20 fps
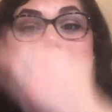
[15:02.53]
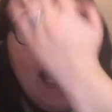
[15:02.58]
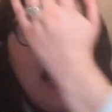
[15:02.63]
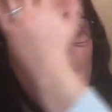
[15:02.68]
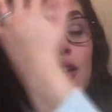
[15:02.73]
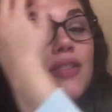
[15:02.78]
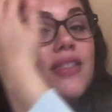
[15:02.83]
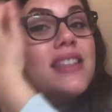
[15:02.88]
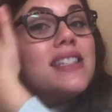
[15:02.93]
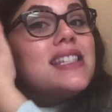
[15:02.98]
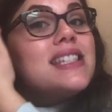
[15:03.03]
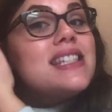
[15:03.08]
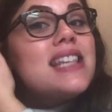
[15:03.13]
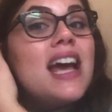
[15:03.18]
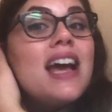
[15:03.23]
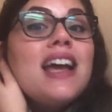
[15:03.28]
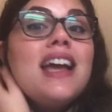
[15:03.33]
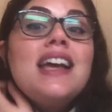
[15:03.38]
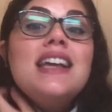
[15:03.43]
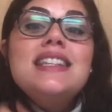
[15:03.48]
the z
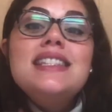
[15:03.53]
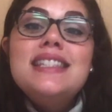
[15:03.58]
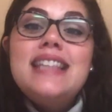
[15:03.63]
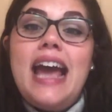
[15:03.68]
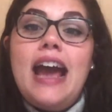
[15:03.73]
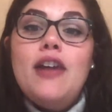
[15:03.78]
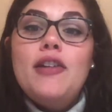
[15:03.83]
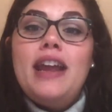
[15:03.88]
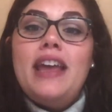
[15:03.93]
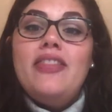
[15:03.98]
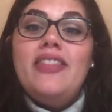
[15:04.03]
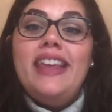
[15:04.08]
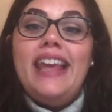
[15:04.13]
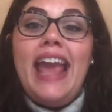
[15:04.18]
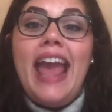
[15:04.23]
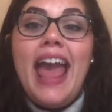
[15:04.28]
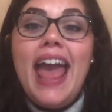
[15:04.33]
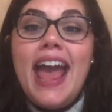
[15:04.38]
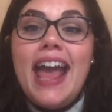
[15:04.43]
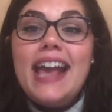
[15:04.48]
sound at the
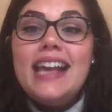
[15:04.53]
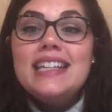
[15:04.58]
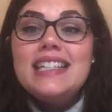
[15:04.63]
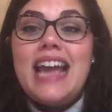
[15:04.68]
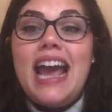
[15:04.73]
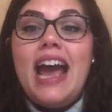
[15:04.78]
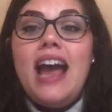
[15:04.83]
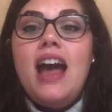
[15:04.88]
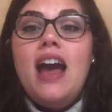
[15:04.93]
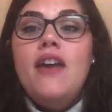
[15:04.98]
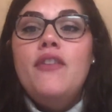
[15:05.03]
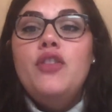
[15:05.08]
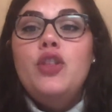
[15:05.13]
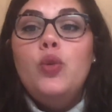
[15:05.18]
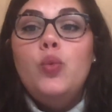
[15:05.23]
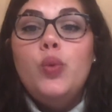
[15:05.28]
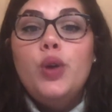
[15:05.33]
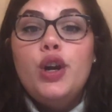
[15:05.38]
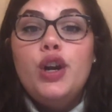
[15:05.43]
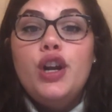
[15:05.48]
end of the
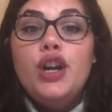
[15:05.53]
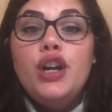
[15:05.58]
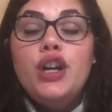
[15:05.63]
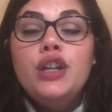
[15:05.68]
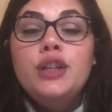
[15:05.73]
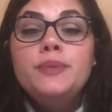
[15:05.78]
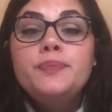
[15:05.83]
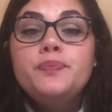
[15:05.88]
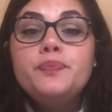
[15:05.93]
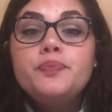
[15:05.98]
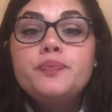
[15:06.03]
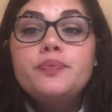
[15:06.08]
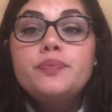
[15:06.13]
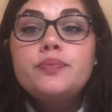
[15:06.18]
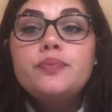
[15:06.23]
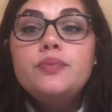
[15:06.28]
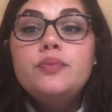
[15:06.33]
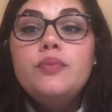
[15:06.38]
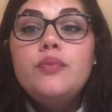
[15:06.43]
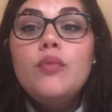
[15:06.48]
word
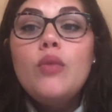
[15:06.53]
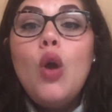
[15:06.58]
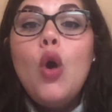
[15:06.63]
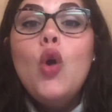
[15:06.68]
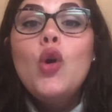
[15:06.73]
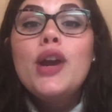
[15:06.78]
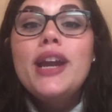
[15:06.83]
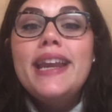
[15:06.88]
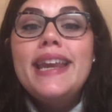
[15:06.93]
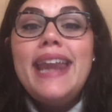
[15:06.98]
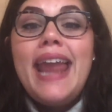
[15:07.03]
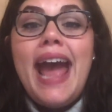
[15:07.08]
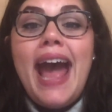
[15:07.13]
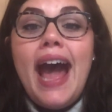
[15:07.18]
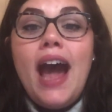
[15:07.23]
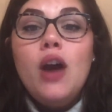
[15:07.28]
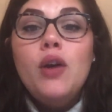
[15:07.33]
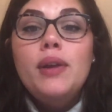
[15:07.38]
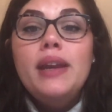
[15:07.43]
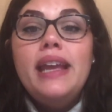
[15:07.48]
or a
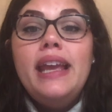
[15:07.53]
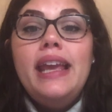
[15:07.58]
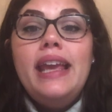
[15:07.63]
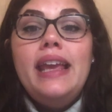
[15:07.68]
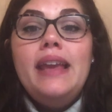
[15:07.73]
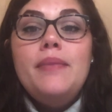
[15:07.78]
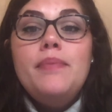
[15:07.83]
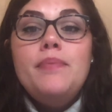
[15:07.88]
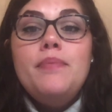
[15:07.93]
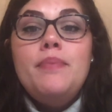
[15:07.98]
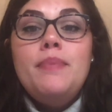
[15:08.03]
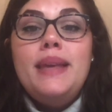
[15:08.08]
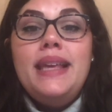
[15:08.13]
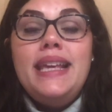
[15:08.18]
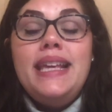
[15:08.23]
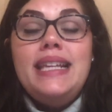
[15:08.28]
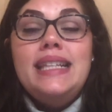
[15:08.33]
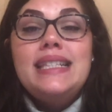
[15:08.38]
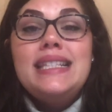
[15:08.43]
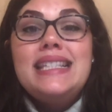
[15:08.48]
noun, it
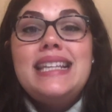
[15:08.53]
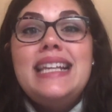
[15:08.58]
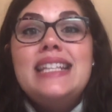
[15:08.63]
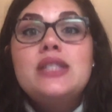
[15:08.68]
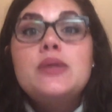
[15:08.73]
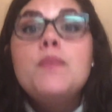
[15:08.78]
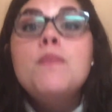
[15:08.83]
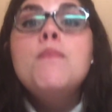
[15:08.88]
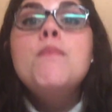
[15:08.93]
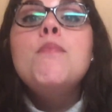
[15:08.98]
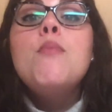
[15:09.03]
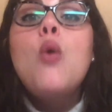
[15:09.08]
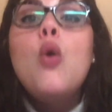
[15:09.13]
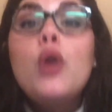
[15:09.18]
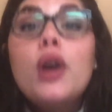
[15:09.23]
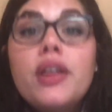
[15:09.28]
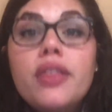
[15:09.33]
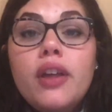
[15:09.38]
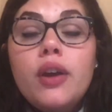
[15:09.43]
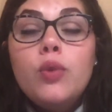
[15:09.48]
means it's more
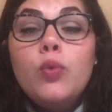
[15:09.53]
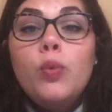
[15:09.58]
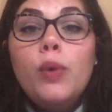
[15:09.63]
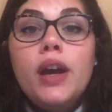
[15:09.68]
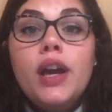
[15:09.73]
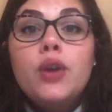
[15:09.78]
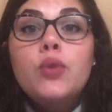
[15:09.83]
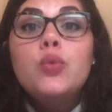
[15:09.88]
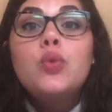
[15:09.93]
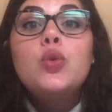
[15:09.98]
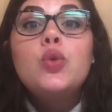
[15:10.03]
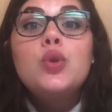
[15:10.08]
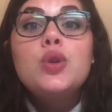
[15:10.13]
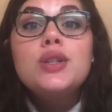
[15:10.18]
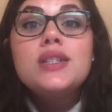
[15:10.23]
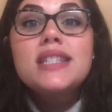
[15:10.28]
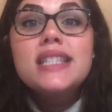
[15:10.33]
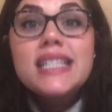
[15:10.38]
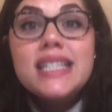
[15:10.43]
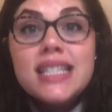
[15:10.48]
than one
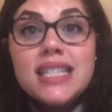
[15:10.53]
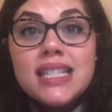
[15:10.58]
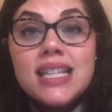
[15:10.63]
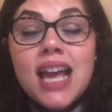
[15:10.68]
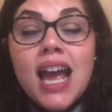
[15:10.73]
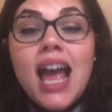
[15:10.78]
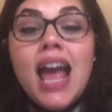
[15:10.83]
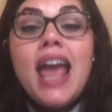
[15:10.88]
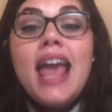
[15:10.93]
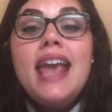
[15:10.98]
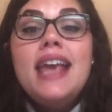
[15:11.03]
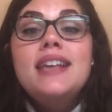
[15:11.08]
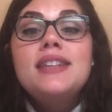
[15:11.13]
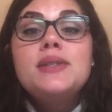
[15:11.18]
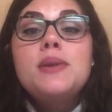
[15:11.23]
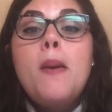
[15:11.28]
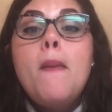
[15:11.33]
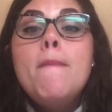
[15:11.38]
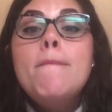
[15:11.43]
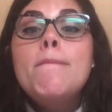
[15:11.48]
rules is
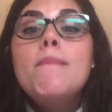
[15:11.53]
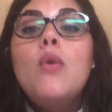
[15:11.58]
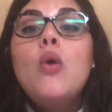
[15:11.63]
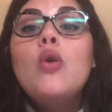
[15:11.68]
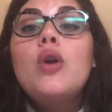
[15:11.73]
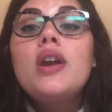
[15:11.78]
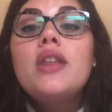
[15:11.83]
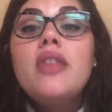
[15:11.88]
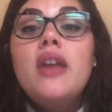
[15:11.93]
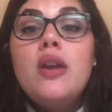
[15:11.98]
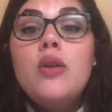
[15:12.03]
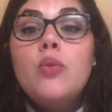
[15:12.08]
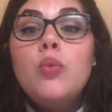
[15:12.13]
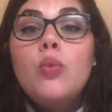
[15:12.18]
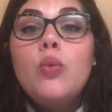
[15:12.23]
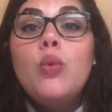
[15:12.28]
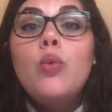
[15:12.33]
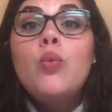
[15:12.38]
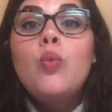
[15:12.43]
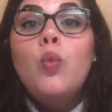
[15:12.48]
more than
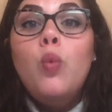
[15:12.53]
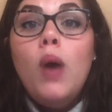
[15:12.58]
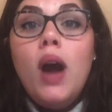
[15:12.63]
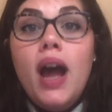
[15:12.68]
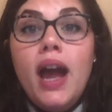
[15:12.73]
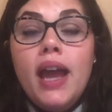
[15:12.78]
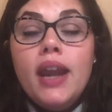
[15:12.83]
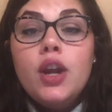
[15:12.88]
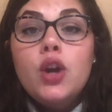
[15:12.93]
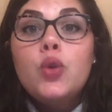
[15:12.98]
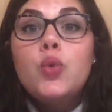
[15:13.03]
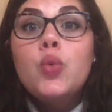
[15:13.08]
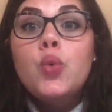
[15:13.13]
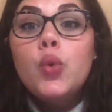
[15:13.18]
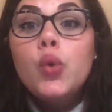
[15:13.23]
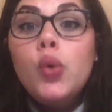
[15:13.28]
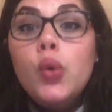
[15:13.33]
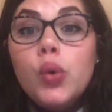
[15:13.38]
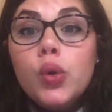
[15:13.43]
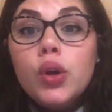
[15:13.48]
one
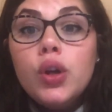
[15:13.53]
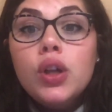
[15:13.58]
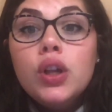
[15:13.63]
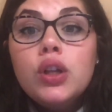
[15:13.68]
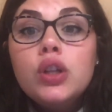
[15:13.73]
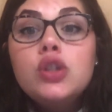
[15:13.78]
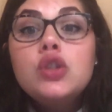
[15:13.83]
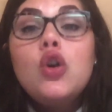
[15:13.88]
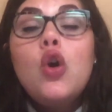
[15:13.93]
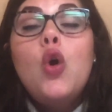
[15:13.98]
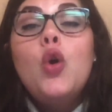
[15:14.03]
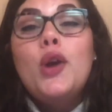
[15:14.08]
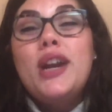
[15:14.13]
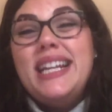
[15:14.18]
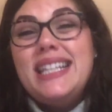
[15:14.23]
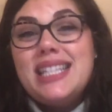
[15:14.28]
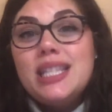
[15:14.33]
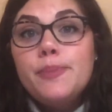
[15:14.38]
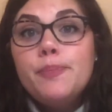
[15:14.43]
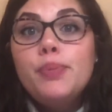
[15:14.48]
rule or it's
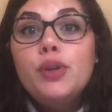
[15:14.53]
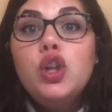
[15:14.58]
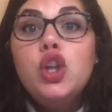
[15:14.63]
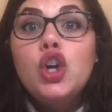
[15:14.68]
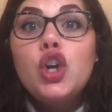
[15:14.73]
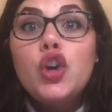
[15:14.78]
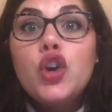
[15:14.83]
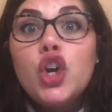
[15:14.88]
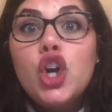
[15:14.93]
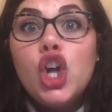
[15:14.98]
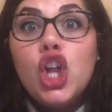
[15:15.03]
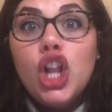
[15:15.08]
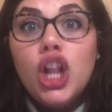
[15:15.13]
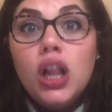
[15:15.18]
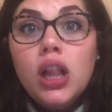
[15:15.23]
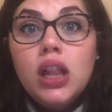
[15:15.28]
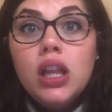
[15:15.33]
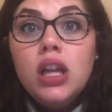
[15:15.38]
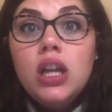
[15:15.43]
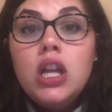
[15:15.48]
plural.
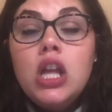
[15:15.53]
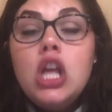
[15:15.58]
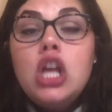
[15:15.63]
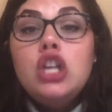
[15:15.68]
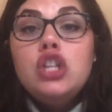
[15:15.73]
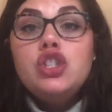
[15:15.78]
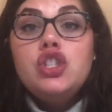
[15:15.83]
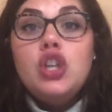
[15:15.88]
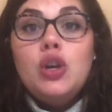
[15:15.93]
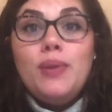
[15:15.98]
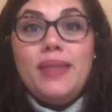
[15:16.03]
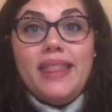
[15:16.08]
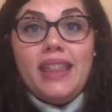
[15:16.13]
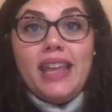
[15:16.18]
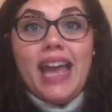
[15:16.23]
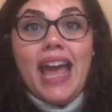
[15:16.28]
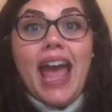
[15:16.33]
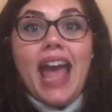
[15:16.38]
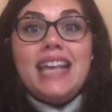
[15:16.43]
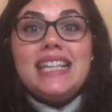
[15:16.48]
So the
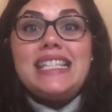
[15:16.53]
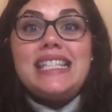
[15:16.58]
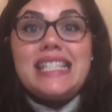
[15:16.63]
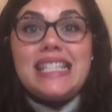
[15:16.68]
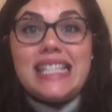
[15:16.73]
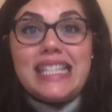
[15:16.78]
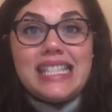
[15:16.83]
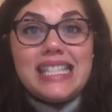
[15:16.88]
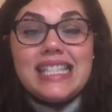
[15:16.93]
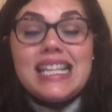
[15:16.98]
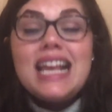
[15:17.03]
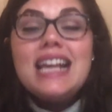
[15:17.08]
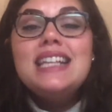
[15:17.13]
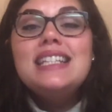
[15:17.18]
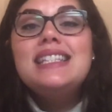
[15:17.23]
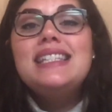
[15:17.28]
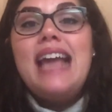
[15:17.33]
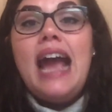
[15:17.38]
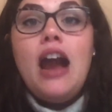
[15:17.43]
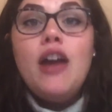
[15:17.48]
s
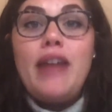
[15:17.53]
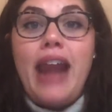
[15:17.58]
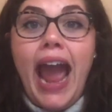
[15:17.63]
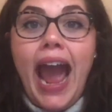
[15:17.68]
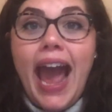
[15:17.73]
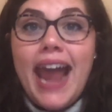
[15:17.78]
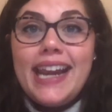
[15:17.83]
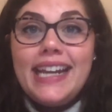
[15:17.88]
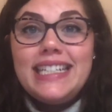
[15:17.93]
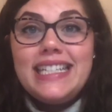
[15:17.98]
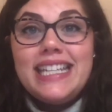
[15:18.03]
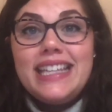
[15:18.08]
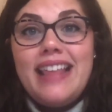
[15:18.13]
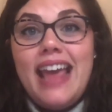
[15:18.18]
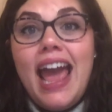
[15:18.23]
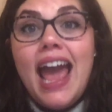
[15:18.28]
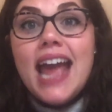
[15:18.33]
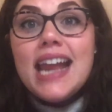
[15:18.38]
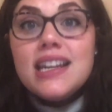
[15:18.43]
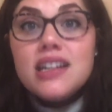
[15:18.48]
sound added to the
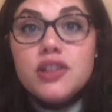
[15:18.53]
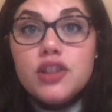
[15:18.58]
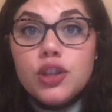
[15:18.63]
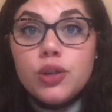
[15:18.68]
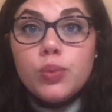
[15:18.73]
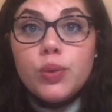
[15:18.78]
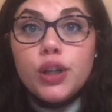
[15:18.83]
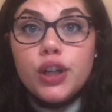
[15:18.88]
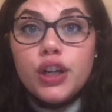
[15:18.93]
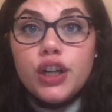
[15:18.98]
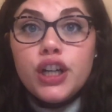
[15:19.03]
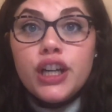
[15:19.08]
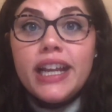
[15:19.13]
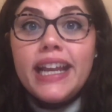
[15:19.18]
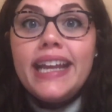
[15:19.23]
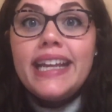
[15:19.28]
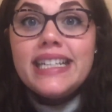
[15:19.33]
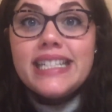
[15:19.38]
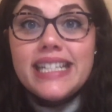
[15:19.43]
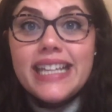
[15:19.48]
end of the word
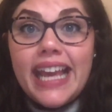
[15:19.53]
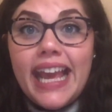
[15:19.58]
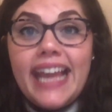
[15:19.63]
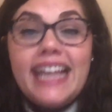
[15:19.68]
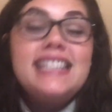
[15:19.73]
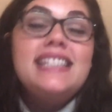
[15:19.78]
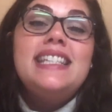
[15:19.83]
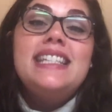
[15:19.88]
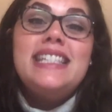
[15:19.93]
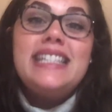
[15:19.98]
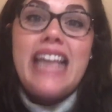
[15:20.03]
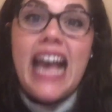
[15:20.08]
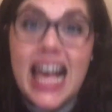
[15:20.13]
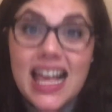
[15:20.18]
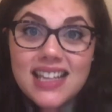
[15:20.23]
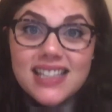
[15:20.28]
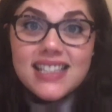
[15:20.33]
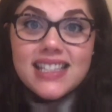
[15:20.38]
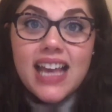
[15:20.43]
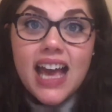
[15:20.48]
indicates and tells
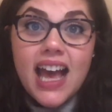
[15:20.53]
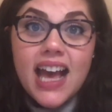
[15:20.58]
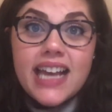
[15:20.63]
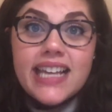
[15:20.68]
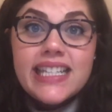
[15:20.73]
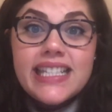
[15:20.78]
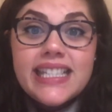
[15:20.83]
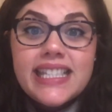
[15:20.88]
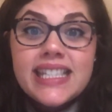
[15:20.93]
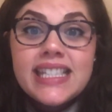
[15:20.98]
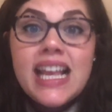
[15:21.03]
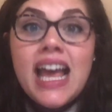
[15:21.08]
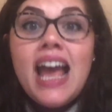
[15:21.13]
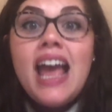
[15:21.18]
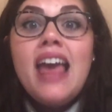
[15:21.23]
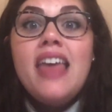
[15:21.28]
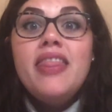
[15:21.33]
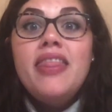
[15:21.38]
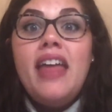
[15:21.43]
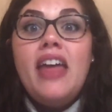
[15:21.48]
us
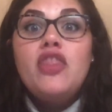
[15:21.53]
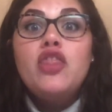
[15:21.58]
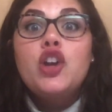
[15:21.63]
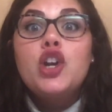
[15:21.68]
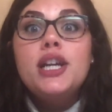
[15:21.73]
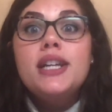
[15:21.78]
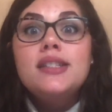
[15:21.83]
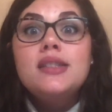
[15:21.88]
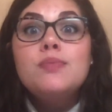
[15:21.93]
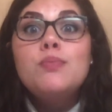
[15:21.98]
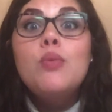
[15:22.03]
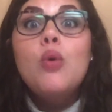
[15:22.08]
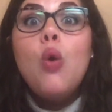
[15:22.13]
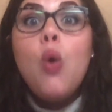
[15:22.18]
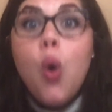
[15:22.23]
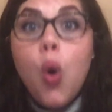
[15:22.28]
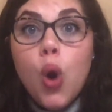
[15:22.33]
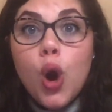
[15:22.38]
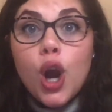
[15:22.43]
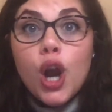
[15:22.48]
that there is
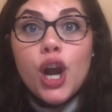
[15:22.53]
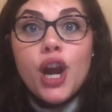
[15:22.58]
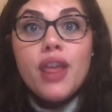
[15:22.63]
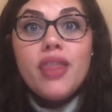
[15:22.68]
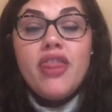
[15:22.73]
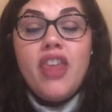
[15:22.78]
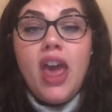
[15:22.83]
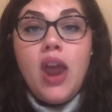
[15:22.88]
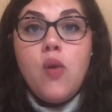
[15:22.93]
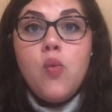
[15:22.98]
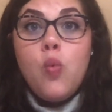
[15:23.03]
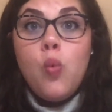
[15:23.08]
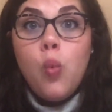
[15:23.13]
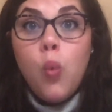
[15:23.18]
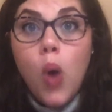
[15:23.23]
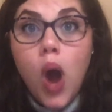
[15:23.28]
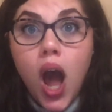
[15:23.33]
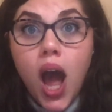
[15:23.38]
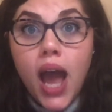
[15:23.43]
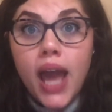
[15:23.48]
more than
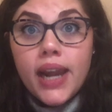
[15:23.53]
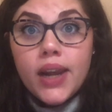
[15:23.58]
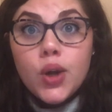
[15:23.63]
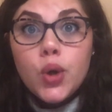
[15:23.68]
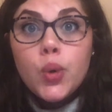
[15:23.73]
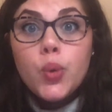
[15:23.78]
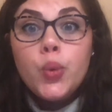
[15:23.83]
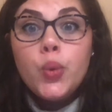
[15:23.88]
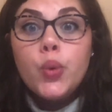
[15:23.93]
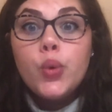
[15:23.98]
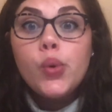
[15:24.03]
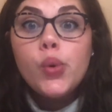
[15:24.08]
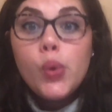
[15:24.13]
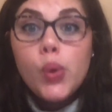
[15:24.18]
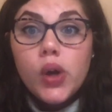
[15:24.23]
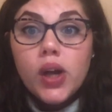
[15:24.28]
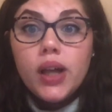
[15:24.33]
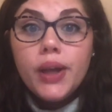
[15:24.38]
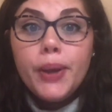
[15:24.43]
one rule.